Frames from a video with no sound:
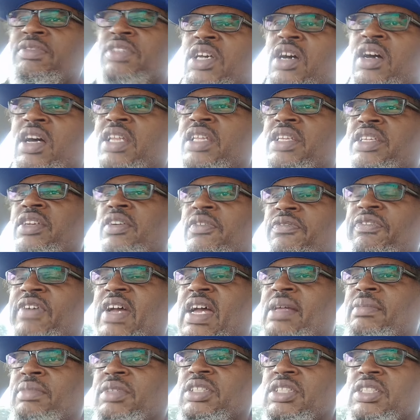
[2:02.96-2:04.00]
all in your
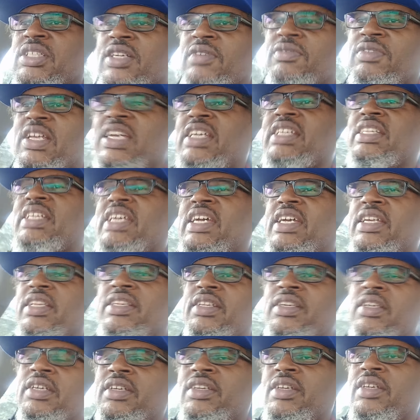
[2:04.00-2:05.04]
family, stuff like that,
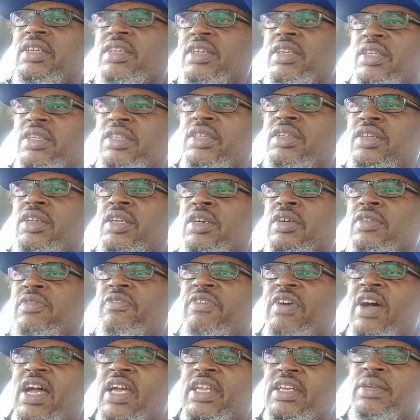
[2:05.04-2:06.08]
you know,
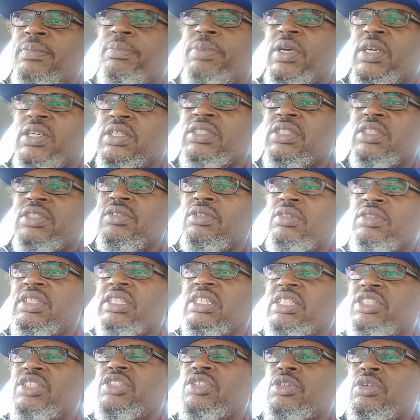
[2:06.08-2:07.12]
find a person you
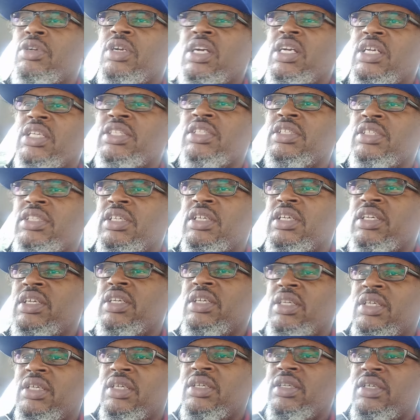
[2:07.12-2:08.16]
could trust
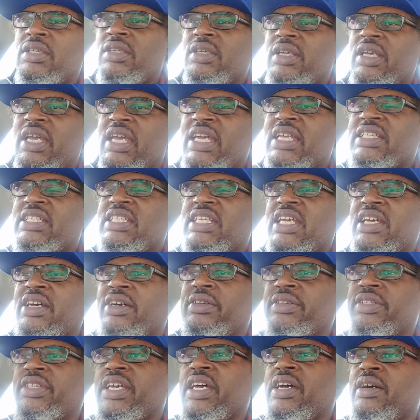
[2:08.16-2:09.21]
and
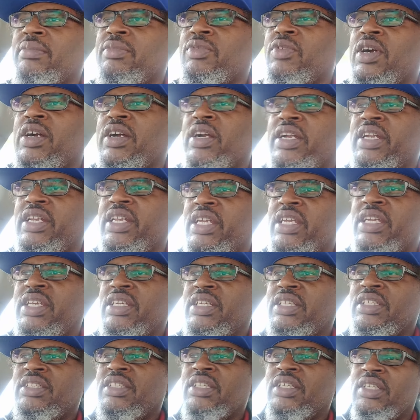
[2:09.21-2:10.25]
tell them where it
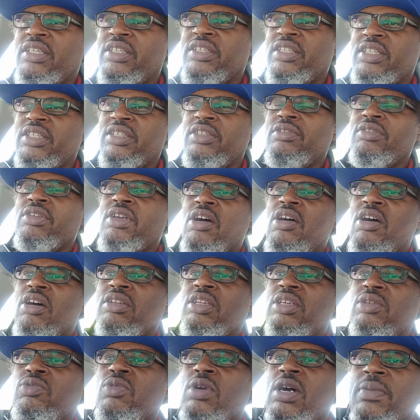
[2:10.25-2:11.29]
is. Then you know
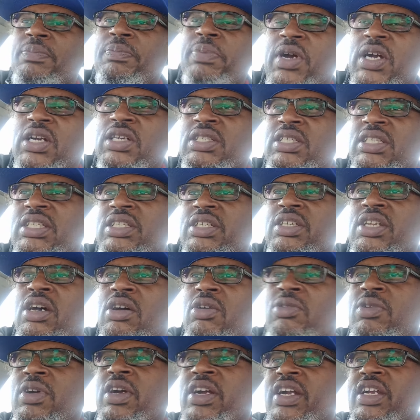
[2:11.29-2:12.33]
only one person know
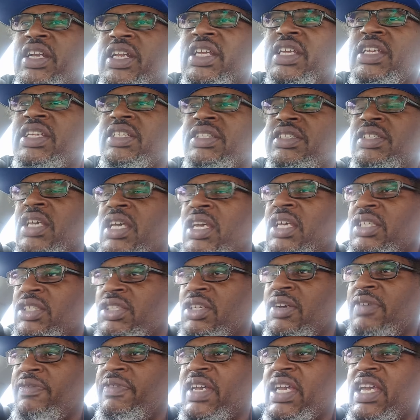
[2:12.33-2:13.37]
where it is.
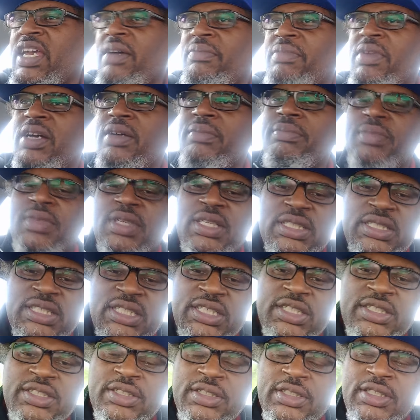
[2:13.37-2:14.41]
So if it come up
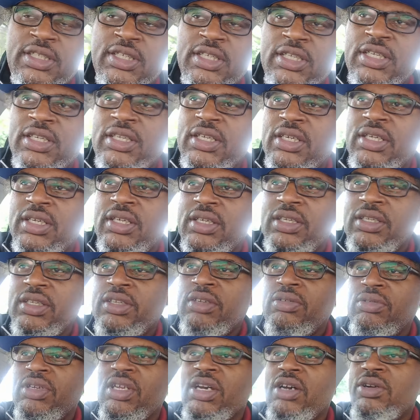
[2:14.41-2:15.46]
missing,
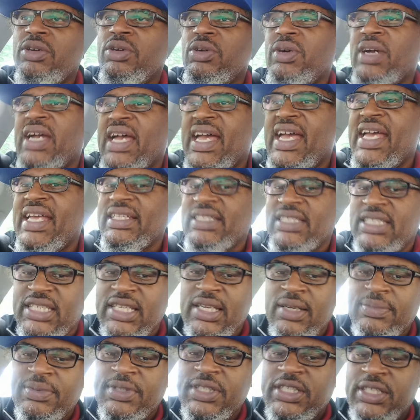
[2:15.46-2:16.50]
you know who had
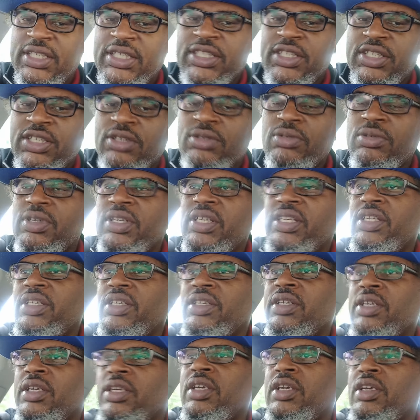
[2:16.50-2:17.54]
something to do with
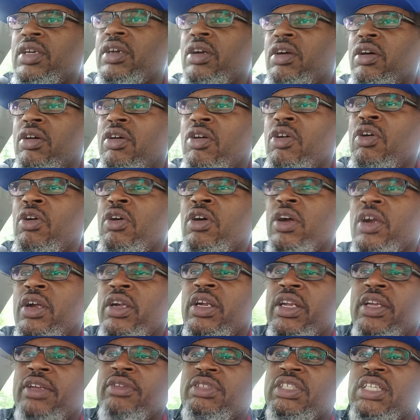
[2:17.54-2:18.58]
it. Or
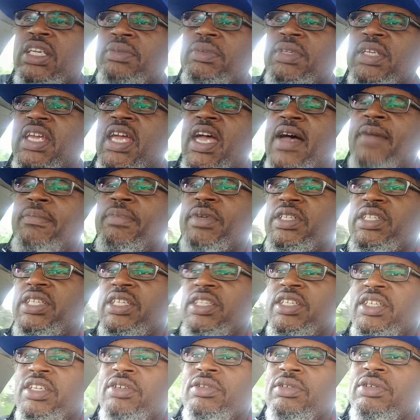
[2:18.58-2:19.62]
if something happened to
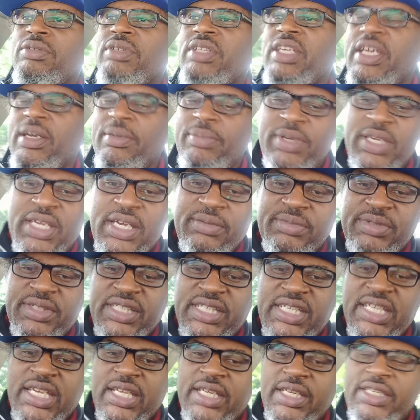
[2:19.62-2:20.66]
you, they'll be able to
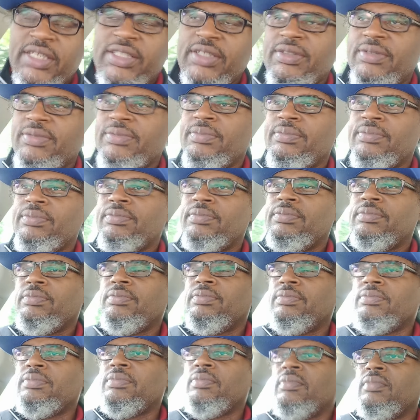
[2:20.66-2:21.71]
get it.
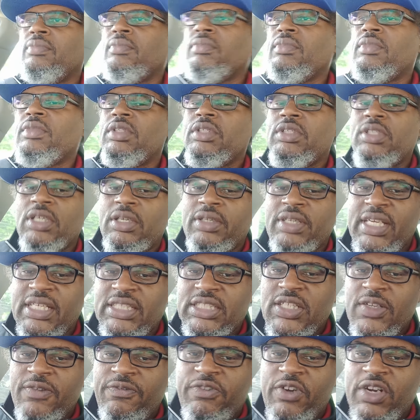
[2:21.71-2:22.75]
So that's
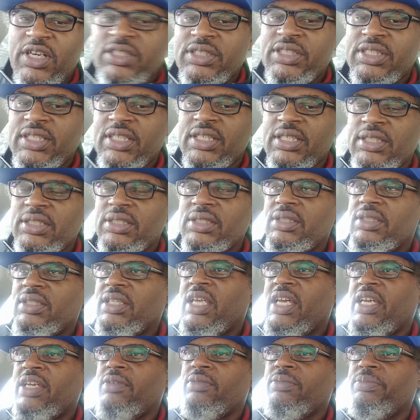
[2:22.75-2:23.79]
the first thing.
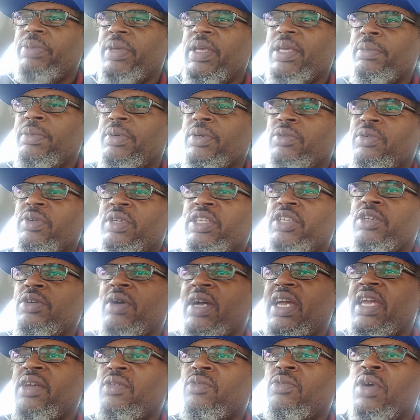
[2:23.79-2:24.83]
Like, people, when you
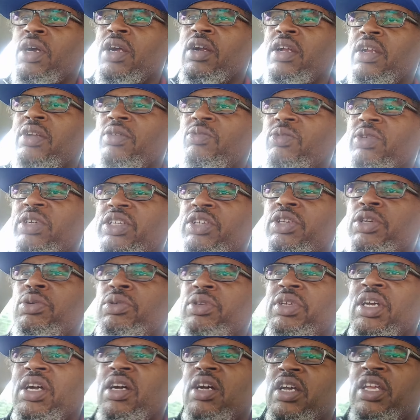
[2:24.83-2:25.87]
ain't working, when you
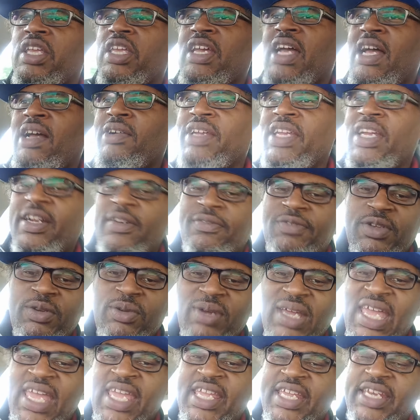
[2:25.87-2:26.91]
young, I don't care if you
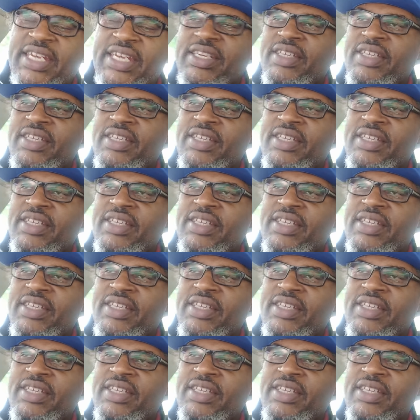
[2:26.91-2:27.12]
8.